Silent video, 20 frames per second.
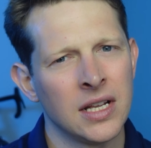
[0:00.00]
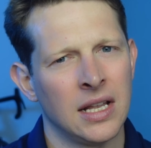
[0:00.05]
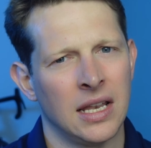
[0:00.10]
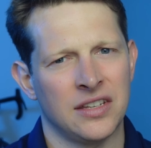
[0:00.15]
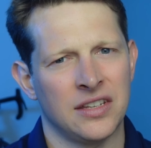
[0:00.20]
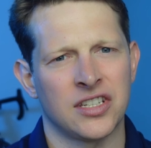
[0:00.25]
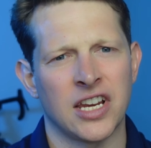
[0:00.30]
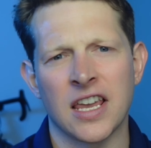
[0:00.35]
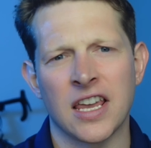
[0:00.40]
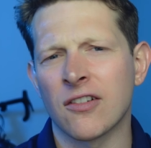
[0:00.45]

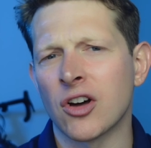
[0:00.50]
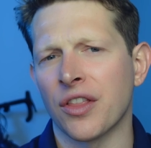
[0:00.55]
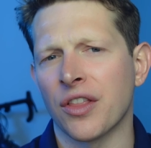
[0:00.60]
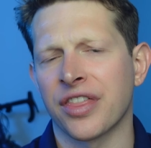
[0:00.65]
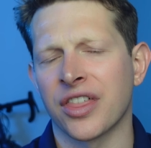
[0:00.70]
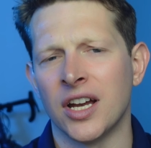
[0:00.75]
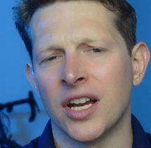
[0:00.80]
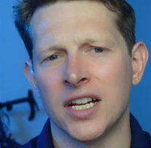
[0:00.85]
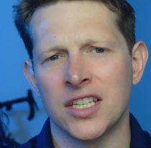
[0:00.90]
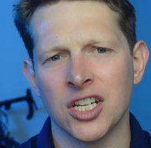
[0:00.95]
let's say you've got
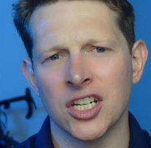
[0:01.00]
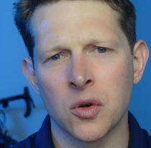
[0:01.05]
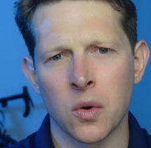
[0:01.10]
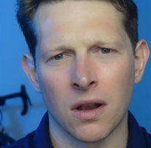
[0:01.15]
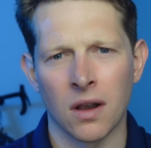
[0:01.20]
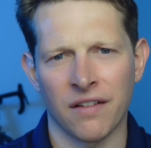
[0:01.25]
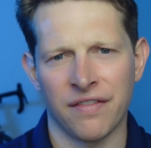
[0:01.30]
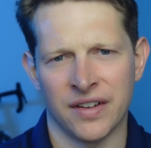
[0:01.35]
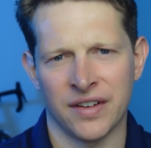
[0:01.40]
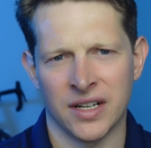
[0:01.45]
30
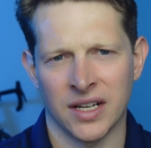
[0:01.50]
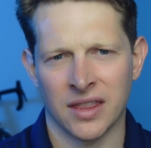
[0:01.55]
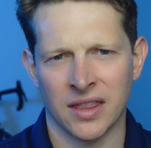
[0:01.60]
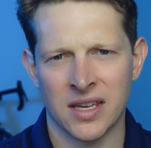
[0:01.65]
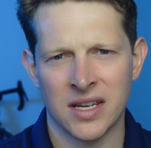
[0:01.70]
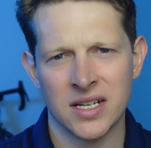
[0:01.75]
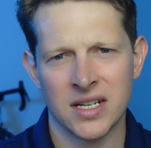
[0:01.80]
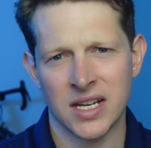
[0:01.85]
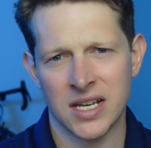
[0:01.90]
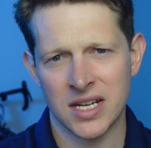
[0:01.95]
qualifying
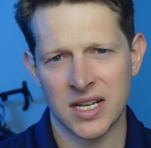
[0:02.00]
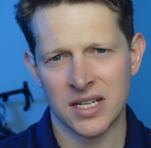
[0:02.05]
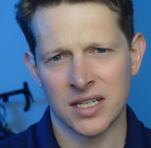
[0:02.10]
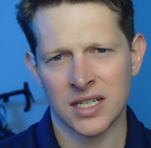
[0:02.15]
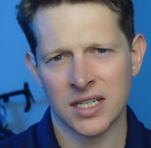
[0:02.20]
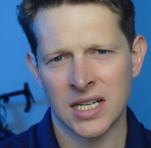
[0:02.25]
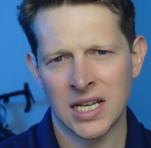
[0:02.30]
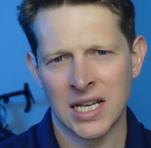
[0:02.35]
years.